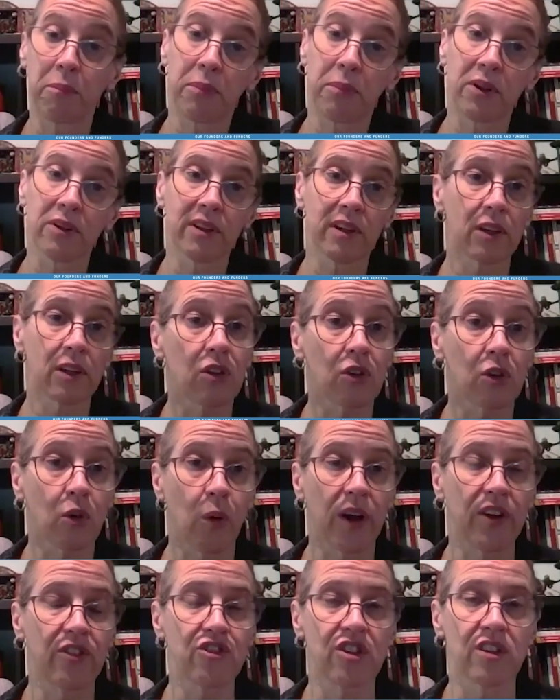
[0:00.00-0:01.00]
political
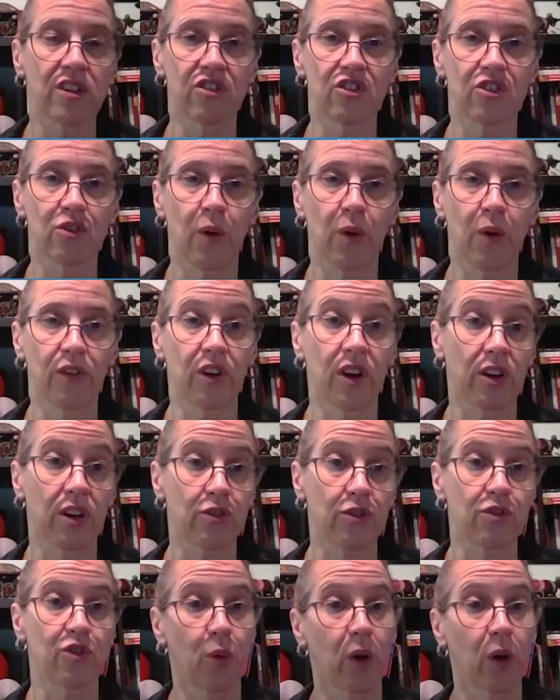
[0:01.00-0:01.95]
question as to whether countries